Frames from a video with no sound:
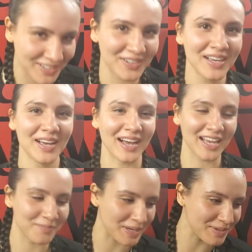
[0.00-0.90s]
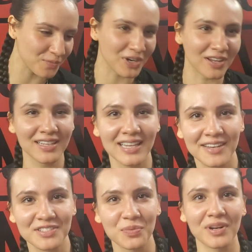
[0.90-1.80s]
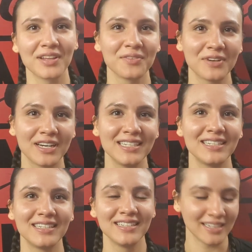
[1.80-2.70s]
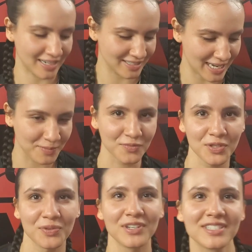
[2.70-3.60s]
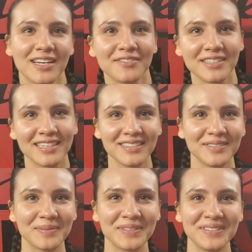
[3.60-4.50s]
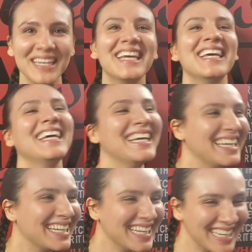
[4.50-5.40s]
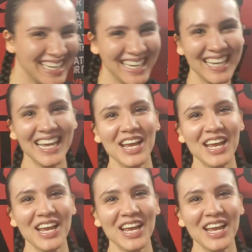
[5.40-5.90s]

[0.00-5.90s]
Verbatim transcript: know? Mm. i have maybe one on the left and one on the right. I tapped with the wrong side for that. Right, yeah.